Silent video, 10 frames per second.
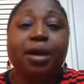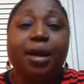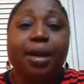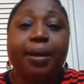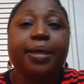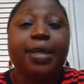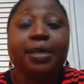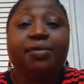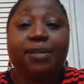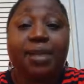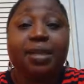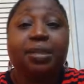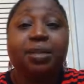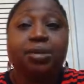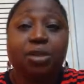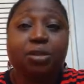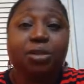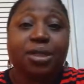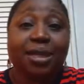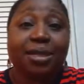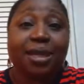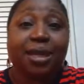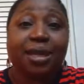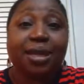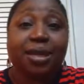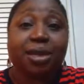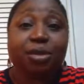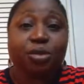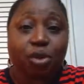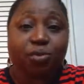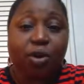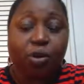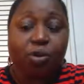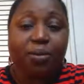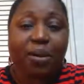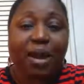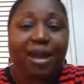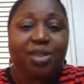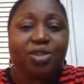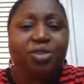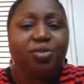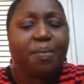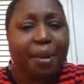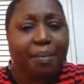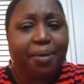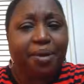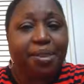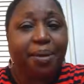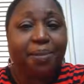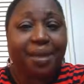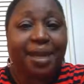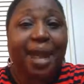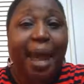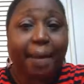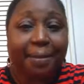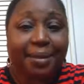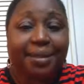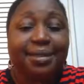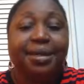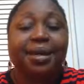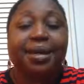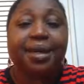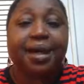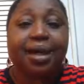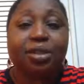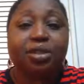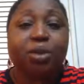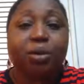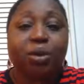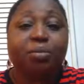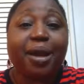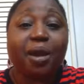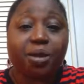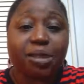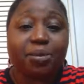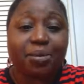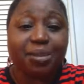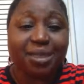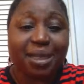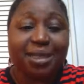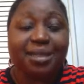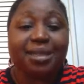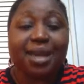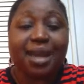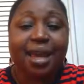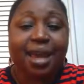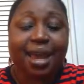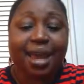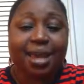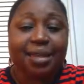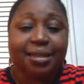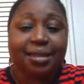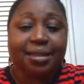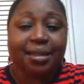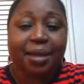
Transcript: in the evening on Tuesday, as I drove home, I just remembered something that happened during one of my hospital stays, and